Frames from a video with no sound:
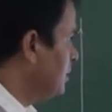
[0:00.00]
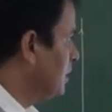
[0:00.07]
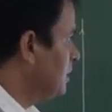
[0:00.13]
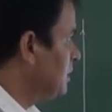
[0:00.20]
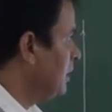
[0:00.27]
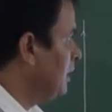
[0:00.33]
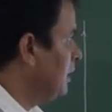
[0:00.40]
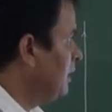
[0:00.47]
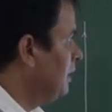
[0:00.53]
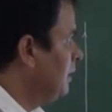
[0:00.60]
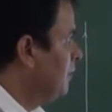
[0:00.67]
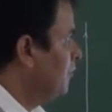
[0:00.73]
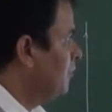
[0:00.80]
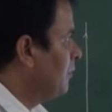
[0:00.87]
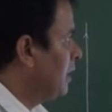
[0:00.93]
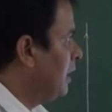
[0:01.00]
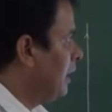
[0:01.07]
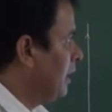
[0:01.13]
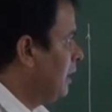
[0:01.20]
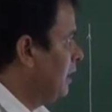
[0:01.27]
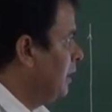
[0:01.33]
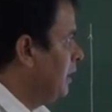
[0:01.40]
here,
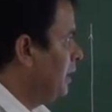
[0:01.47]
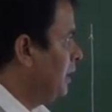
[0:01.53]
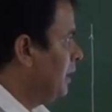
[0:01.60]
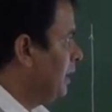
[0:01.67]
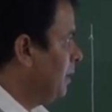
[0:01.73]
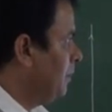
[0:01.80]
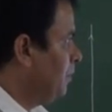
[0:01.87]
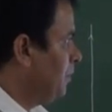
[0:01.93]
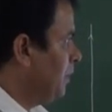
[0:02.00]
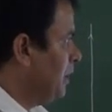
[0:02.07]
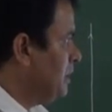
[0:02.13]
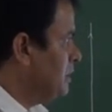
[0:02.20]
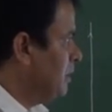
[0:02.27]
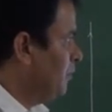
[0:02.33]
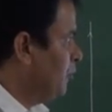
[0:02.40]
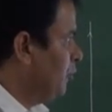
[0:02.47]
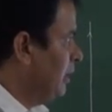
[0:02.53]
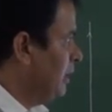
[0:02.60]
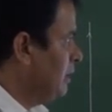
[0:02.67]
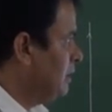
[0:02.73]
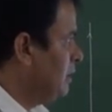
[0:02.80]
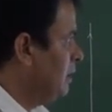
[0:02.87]
here P is a point,
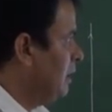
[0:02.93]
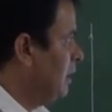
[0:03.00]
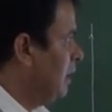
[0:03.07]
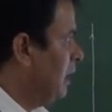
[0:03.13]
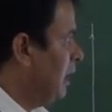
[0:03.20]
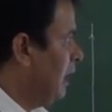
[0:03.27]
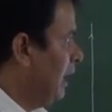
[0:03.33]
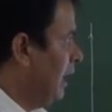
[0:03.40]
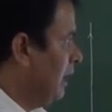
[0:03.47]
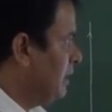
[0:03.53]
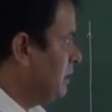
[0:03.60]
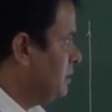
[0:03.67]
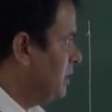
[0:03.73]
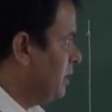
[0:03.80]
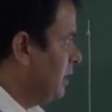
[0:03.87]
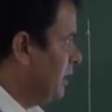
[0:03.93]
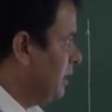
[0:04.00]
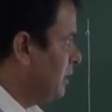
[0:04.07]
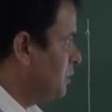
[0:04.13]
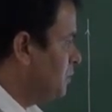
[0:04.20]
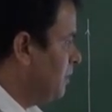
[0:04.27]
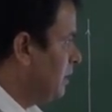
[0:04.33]
R is the radius
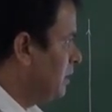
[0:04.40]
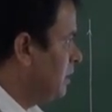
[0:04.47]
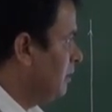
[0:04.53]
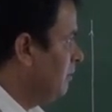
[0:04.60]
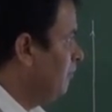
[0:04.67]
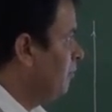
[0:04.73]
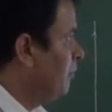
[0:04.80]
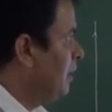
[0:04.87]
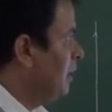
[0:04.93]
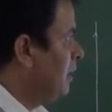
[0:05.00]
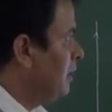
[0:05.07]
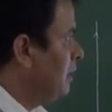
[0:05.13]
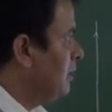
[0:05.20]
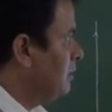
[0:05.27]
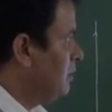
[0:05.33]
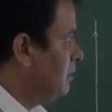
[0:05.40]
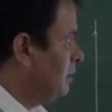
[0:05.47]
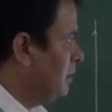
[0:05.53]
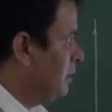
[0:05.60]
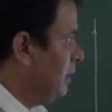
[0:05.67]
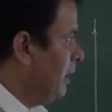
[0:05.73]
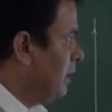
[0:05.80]
vector,
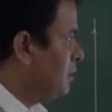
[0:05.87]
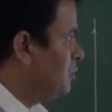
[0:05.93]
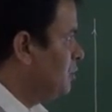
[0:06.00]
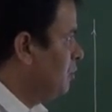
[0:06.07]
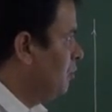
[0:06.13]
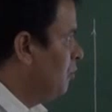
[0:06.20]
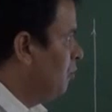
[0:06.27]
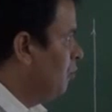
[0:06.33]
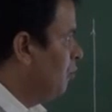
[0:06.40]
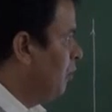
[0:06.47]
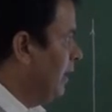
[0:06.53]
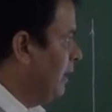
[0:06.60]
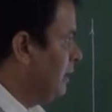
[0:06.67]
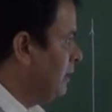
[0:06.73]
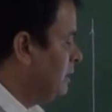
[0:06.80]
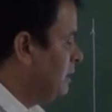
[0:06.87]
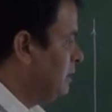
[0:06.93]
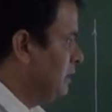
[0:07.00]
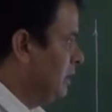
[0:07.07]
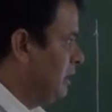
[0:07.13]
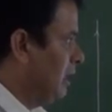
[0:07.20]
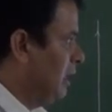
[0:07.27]
X, Y, Z
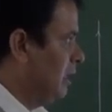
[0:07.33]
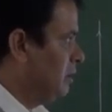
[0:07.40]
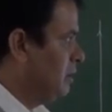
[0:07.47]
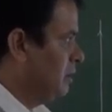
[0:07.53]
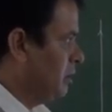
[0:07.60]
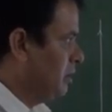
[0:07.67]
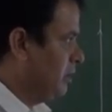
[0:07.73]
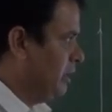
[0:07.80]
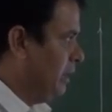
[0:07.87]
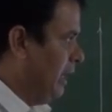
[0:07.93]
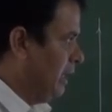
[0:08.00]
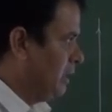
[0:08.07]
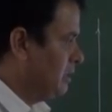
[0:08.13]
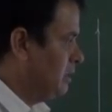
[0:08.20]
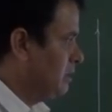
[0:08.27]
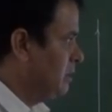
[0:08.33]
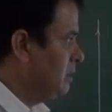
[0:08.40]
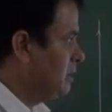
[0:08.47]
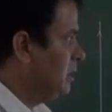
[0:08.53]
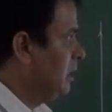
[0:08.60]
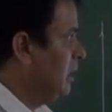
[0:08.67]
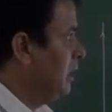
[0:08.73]
are the three axes
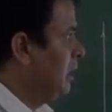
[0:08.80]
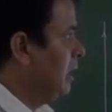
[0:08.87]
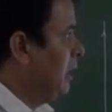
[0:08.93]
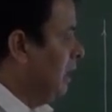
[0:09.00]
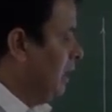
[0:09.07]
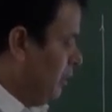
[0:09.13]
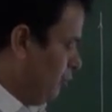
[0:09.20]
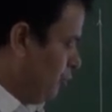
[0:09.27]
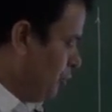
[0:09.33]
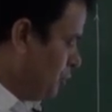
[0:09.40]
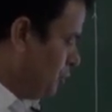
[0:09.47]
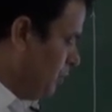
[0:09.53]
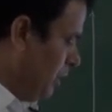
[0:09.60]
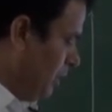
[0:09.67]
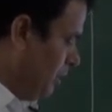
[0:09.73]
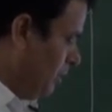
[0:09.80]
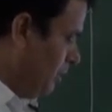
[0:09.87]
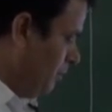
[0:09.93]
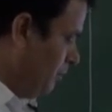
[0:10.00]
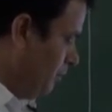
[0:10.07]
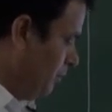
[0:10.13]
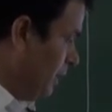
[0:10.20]
which will
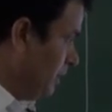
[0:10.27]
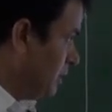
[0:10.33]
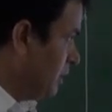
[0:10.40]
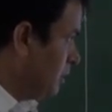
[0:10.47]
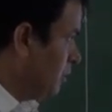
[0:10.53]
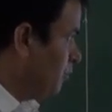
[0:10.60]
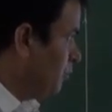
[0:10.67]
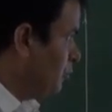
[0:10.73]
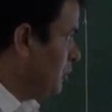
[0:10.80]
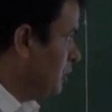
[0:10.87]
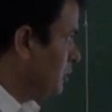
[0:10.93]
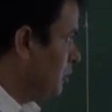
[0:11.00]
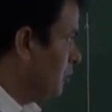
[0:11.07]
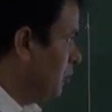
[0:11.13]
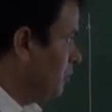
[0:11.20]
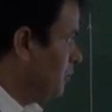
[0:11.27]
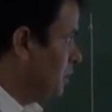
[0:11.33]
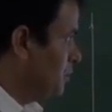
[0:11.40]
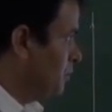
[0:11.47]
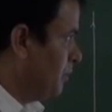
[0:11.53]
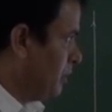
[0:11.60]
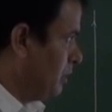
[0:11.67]
measure the position of this
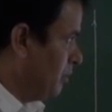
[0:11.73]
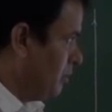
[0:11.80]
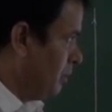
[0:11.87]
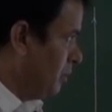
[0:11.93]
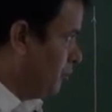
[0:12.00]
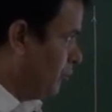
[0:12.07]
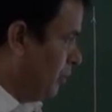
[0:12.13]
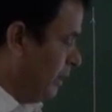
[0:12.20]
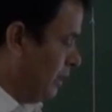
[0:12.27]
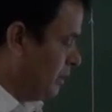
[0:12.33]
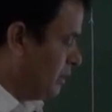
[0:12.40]
particular point.